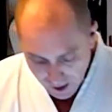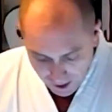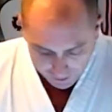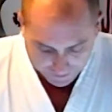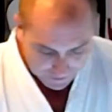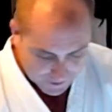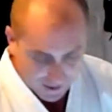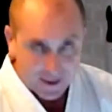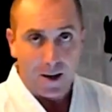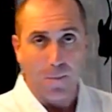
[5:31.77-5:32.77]
Okay, so
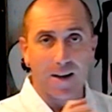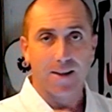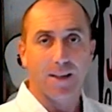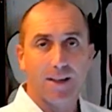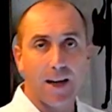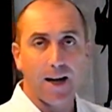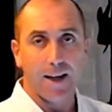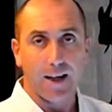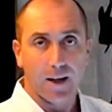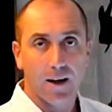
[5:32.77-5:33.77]
let's get back to this
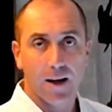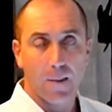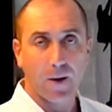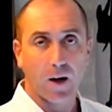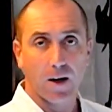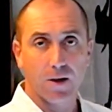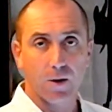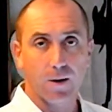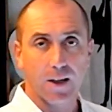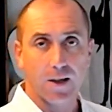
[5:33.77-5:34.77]
technique, uppercut
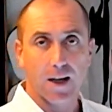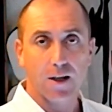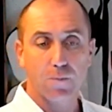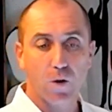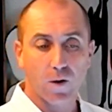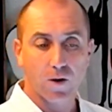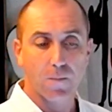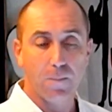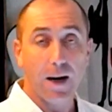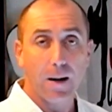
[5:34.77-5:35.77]
Zuki. So let's move on to
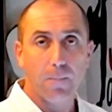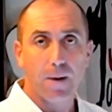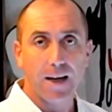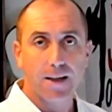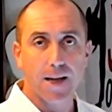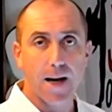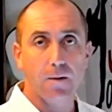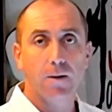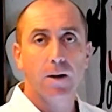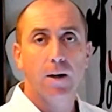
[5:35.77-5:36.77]
medium pace now,
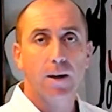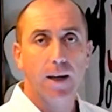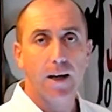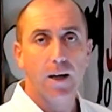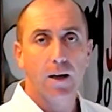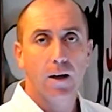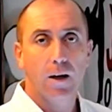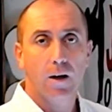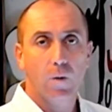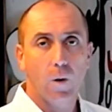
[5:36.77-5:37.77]
okay?
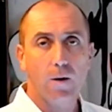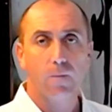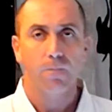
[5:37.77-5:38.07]
1,